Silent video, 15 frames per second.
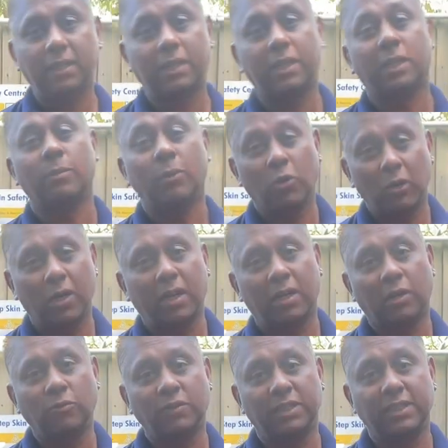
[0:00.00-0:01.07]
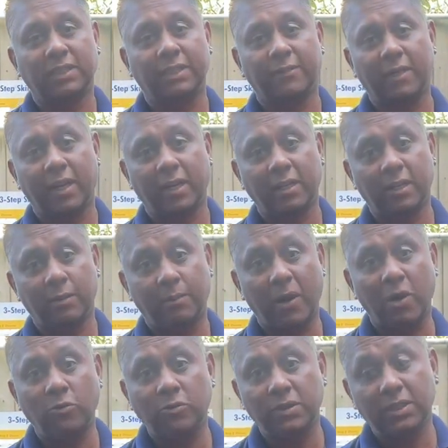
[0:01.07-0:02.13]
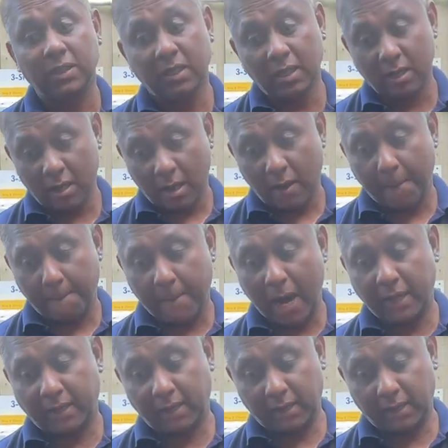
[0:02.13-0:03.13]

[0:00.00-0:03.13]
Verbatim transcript: turbo around 600-700 pounds, but